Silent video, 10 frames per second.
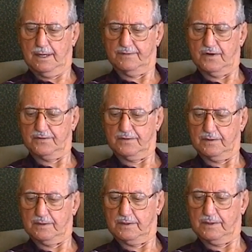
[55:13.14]
I've
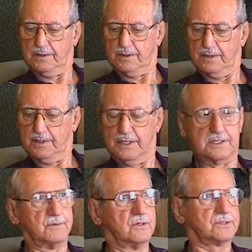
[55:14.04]
often, he
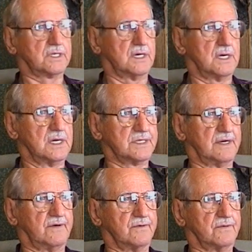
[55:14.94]
smoked cigars, and
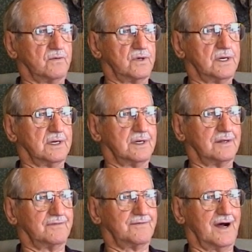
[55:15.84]
I've often wanted to
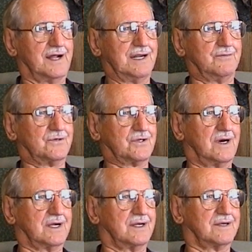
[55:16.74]
find him so
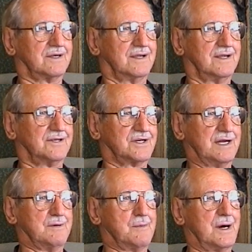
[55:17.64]
I could
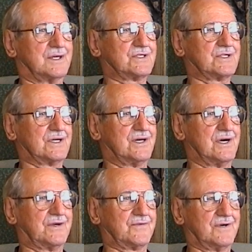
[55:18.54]
send him a box of
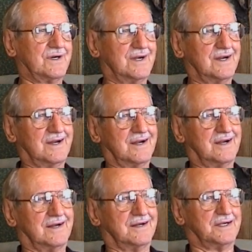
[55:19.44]
cigars for right. Mm-hmm.
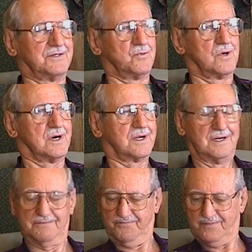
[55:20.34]
his work.
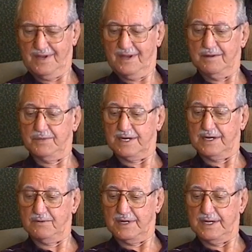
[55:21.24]
But
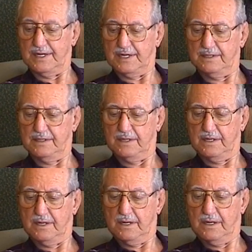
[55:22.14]
anyway, uh,
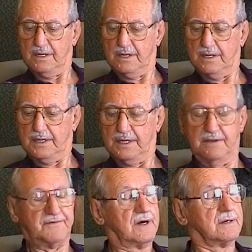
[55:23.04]
he
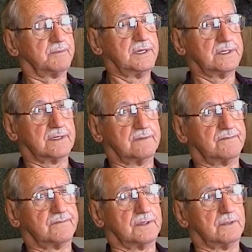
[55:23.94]
found a piece of
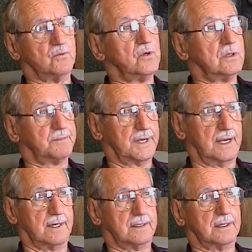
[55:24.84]
uh, wool
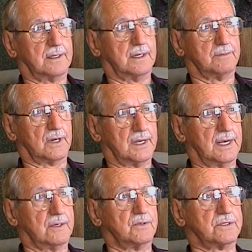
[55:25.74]
pant in my
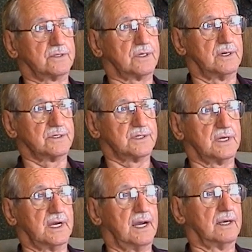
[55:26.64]
leg, which is causing the
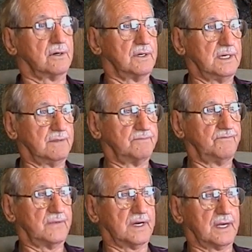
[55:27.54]
gangrene
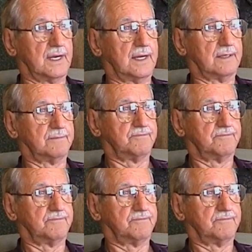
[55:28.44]
that I had.